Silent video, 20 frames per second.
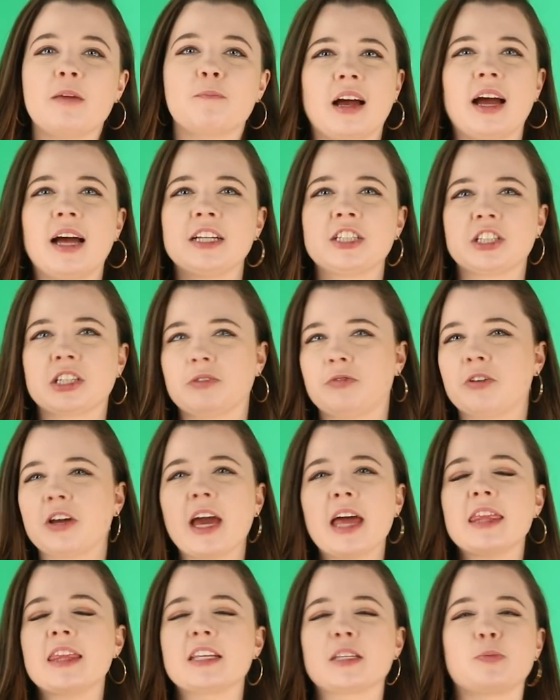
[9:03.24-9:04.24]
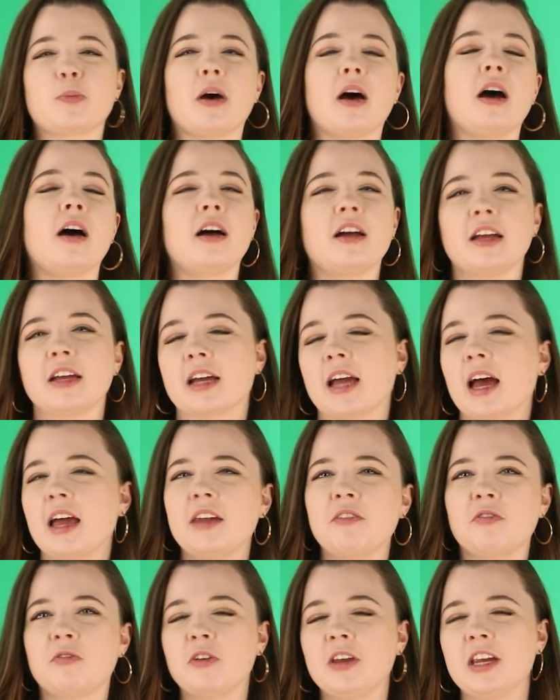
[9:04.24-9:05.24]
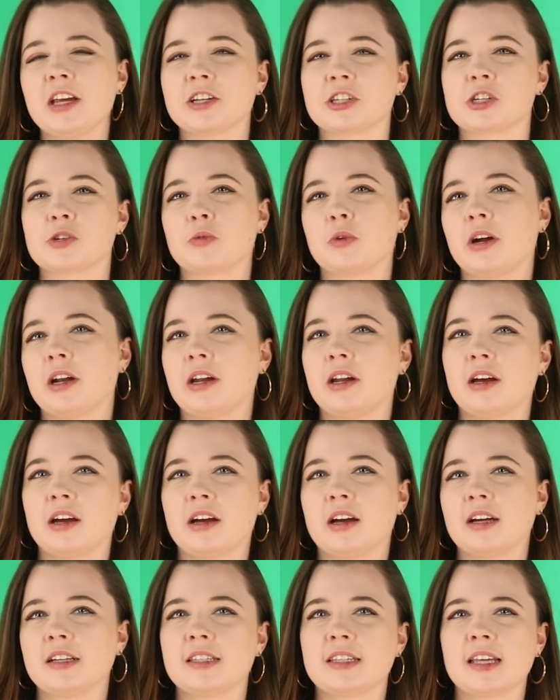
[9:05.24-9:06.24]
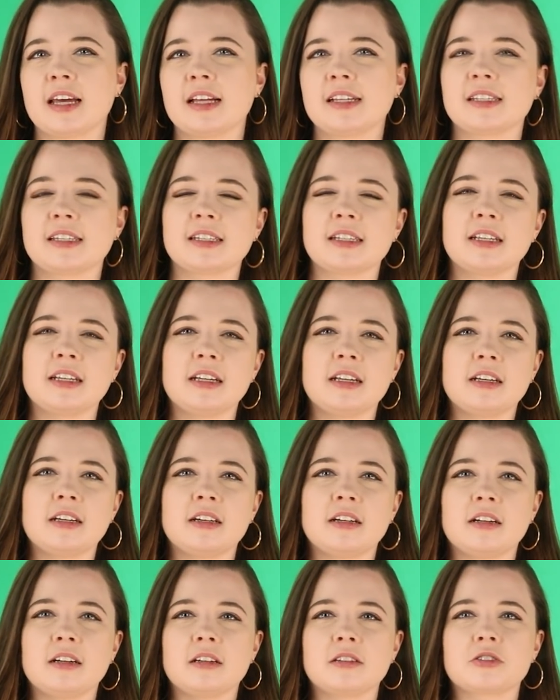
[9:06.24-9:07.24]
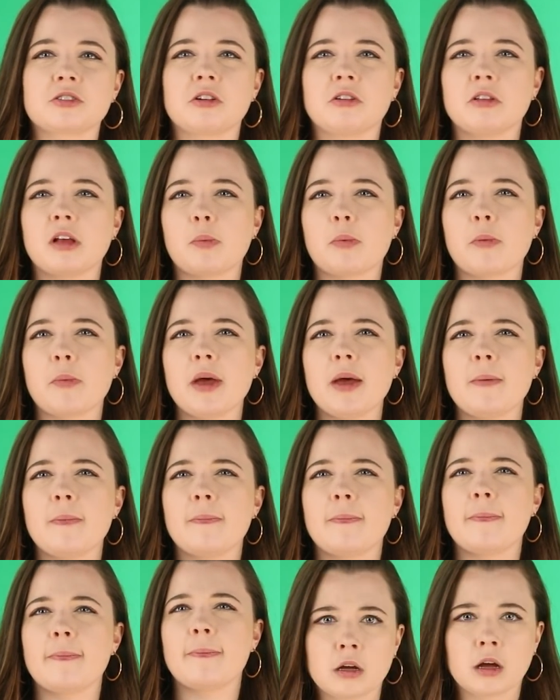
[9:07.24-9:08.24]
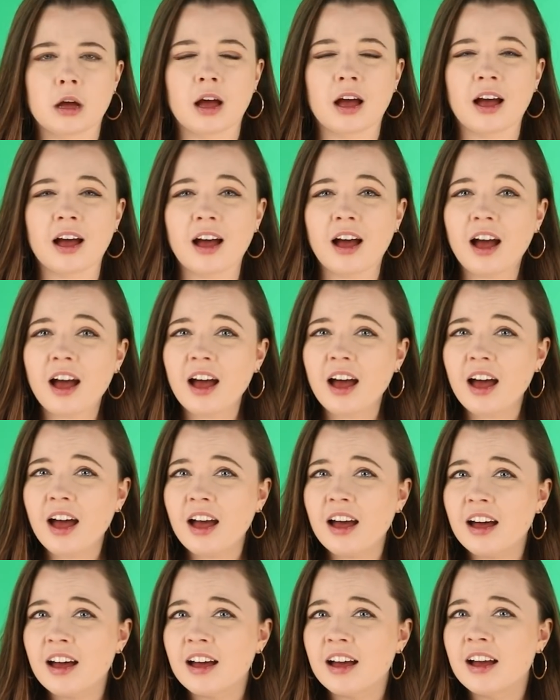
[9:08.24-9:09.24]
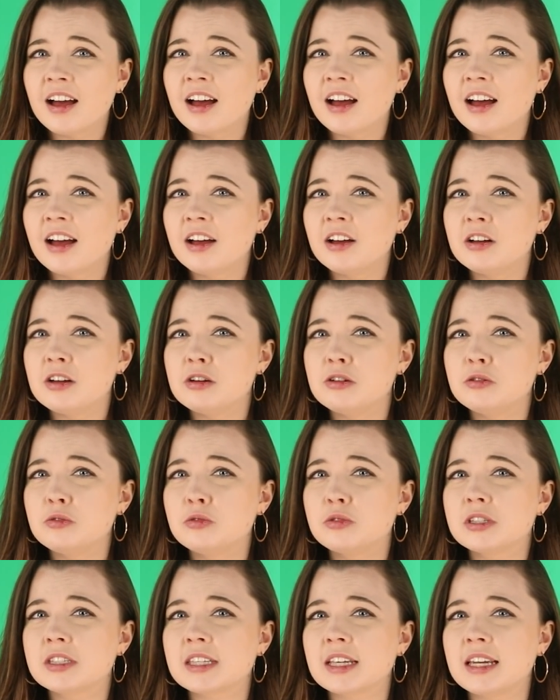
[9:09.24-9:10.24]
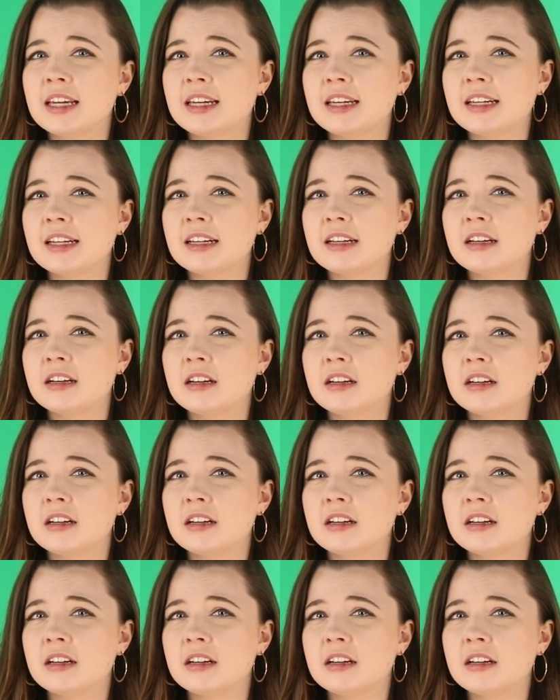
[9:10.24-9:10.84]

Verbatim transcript: Actually, forget this part. It kind of finished when I said, scroll up a bit. Huh? Uxan